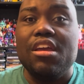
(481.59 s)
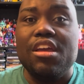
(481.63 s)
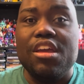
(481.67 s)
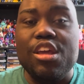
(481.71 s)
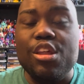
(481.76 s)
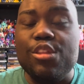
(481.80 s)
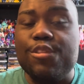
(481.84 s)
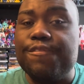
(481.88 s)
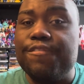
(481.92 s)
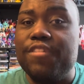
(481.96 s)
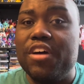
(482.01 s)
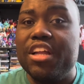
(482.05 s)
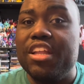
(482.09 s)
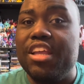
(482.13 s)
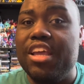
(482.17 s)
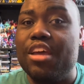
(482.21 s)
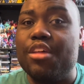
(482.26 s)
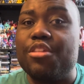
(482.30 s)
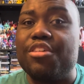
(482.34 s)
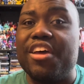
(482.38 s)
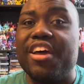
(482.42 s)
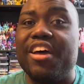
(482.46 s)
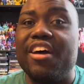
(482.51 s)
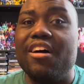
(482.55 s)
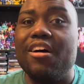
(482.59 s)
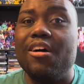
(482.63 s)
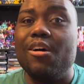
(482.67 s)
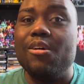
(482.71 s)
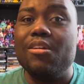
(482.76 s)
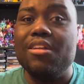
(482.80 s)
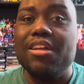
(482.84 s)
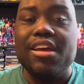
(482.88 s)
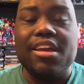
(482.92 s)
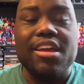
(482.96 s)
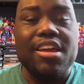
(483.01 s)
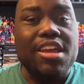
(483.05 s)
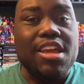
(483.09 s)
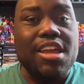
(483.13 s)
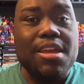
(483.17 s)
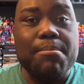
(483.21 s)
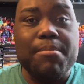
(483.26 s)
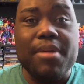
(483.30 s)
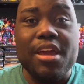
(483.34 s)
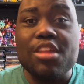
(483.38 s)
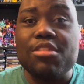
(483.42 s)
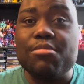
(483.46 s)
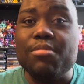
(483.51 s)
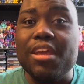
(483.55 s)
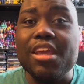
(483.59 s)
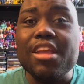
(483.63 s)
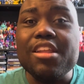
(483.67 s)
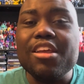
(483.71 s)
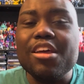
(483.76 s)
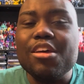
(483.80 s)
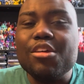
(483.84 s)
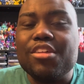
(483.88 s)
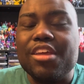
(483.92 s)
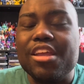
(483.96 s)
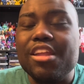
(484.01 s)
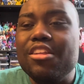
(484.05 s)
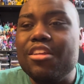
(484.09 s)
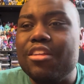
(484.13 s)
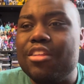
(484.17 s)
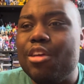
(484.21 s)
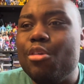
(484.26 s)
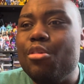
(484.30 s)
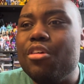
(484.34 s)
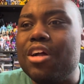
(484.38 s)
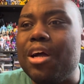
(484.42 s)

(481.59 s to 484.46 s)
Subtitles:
He's funny as hell. There were